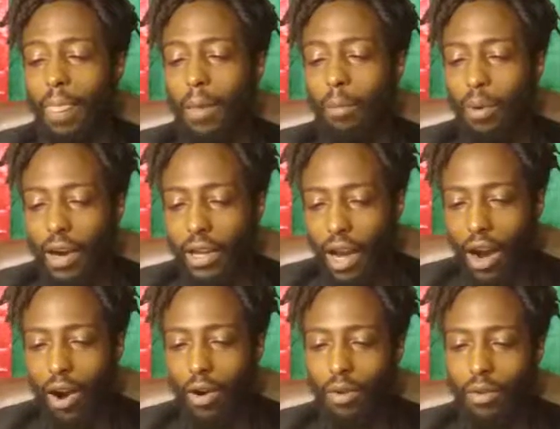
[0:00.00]
But
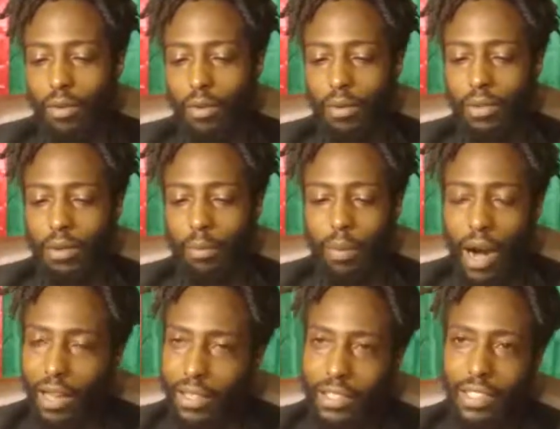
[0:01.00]
y'all,
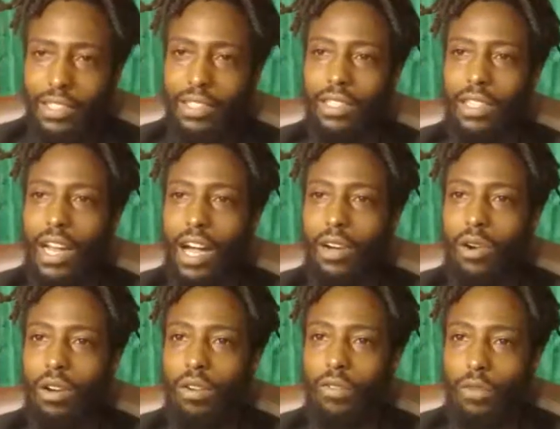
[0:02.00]
politicians are not
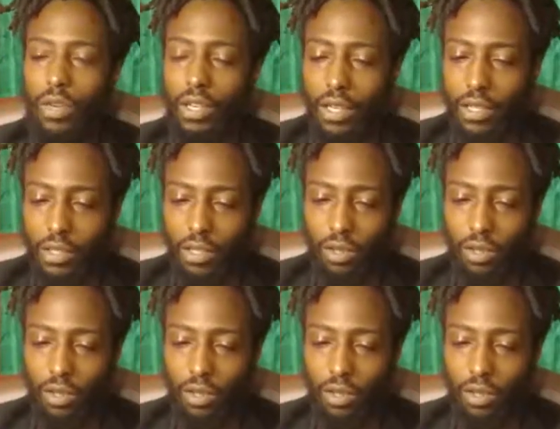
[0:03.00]
going to free us.